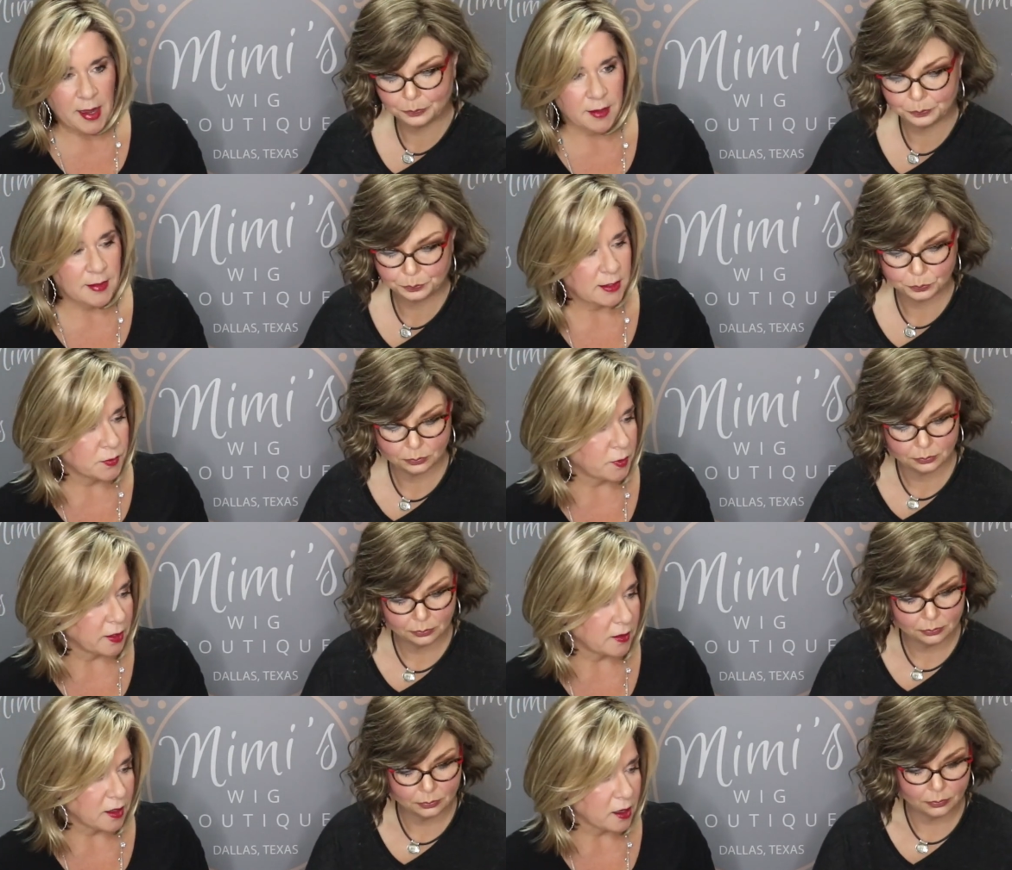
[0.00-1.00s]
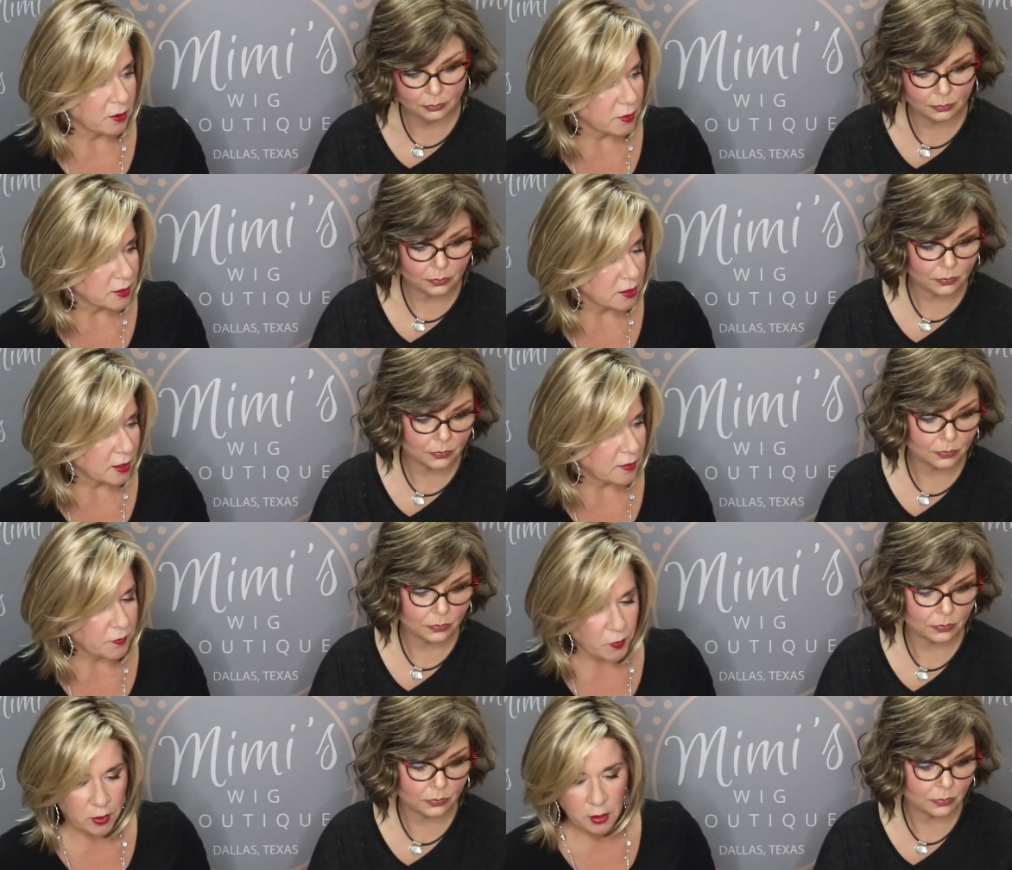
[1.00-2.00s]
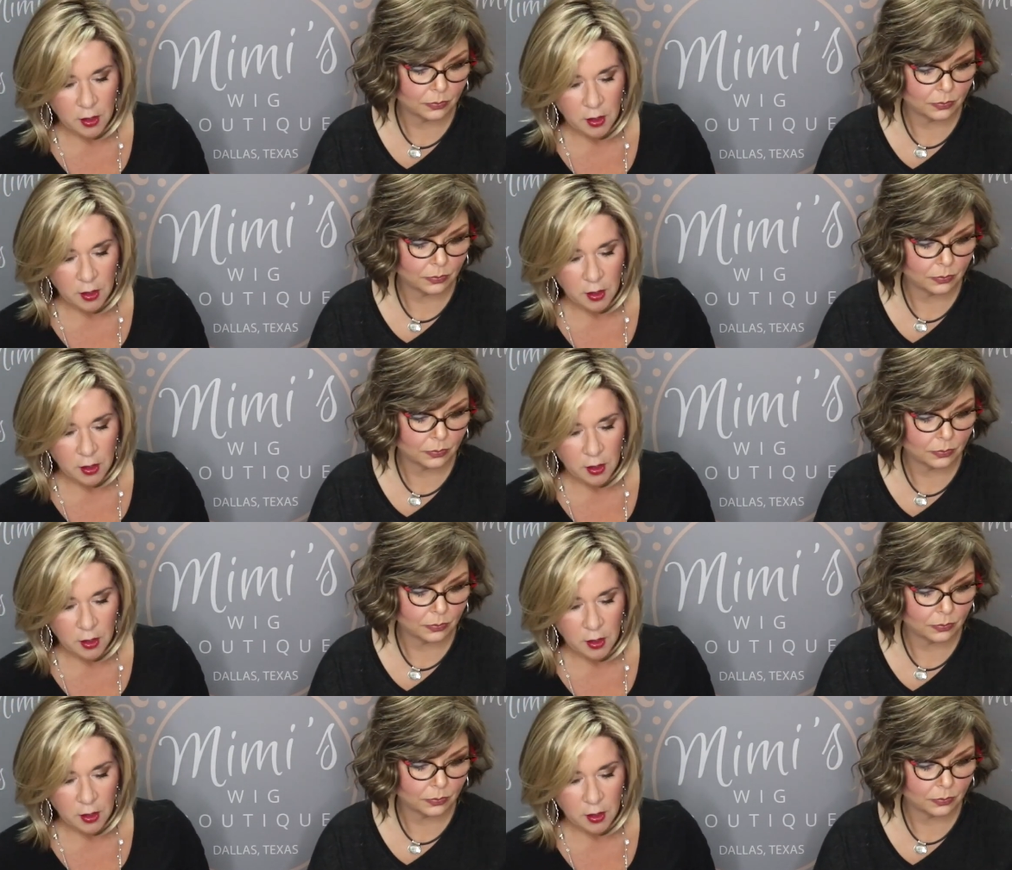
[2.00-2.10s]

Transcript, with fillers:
Speaker 1: and that's really the color I was looking for.